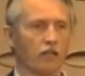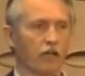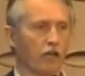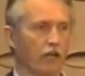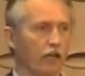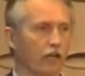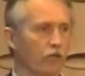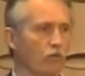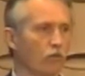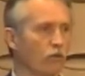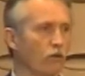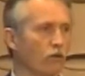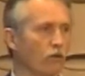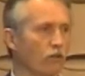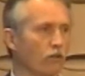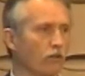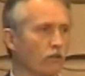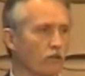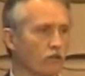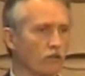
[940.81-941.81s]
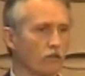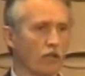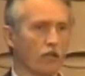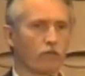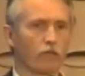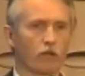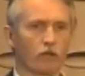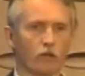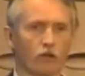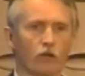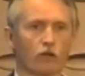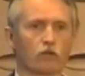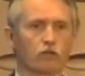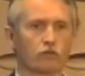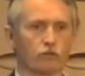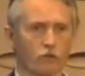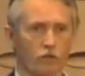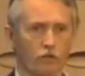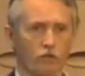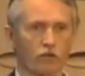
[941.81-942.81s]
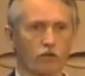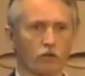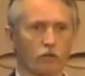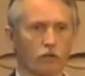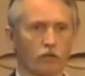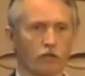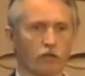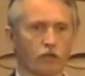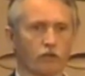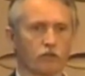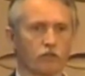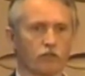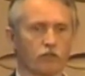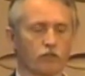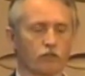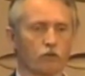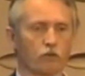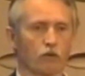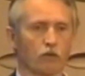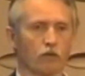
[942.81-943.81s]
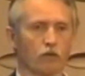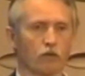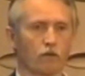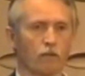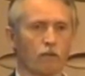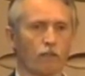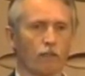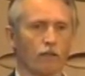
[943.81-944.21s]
And the same thing goes for the thermal energy as well.